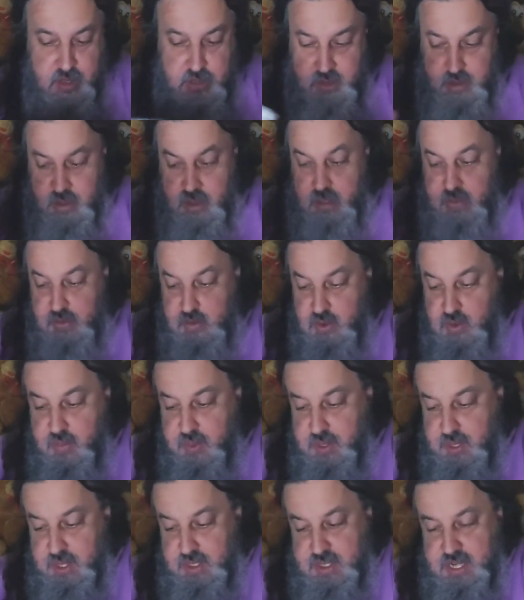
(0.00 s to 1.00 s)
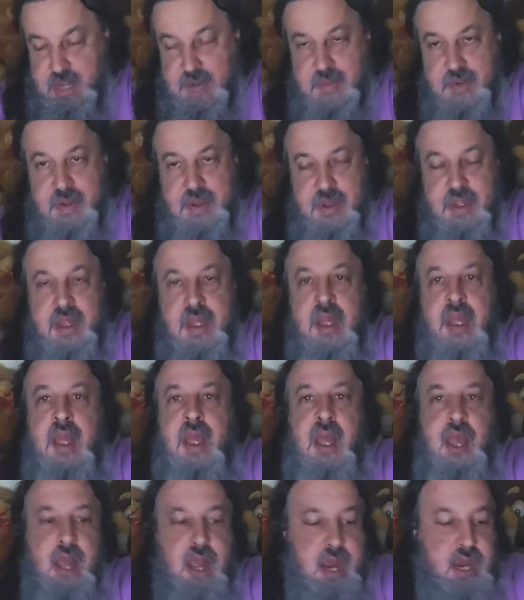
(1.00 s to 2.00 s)
So let's open this up.
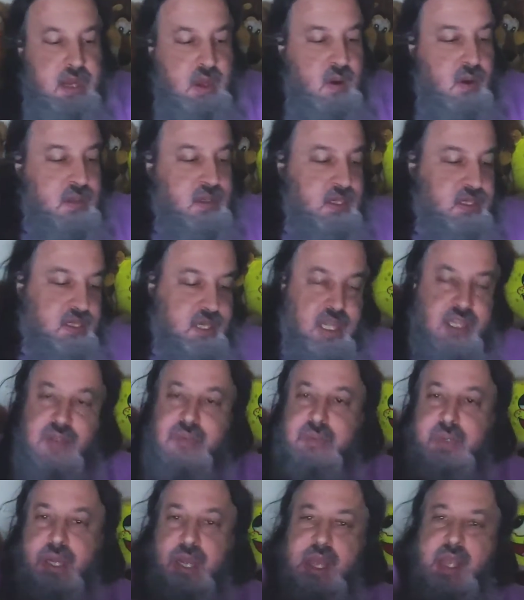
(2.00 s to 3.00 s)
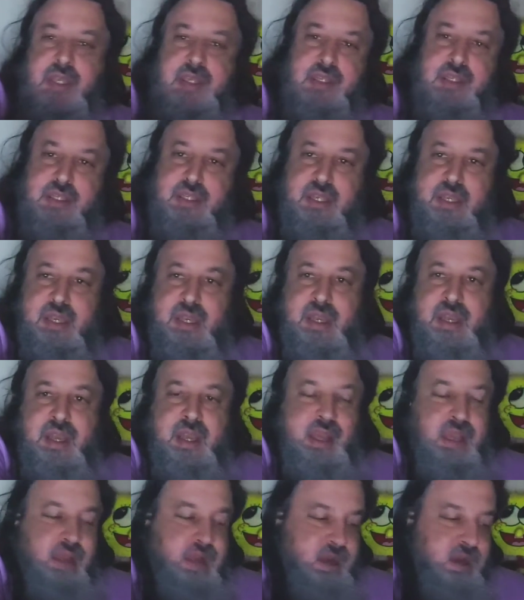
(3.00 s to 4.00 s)
I know what this is because
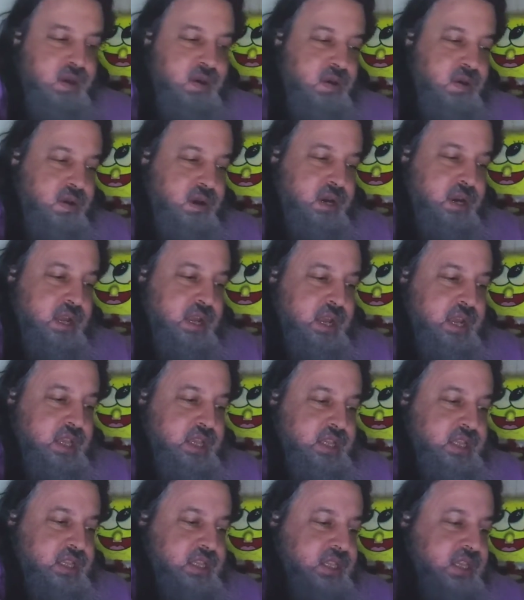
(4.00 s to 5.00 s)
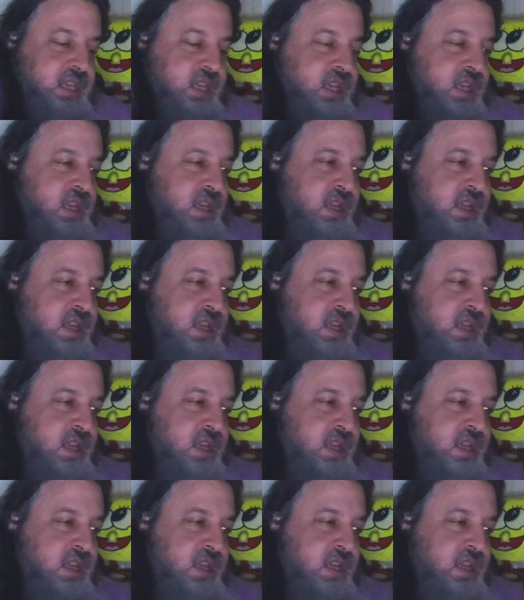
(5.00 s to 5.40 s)
I ordered it. It's